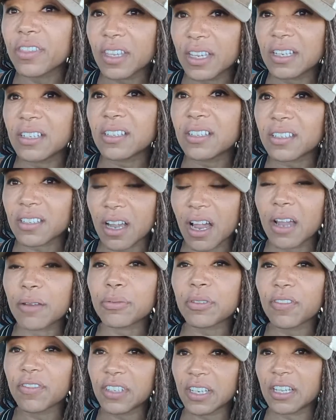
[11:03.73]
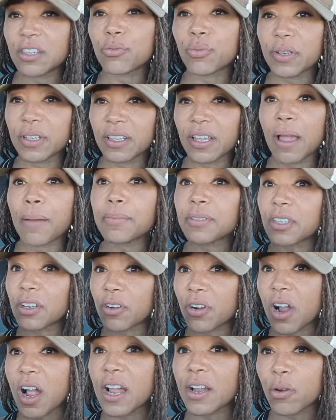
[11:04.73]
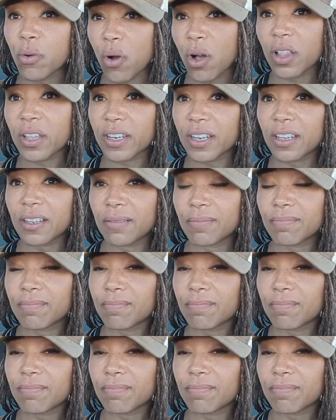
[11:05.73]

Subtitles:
these types of D3 lamps that are high quality.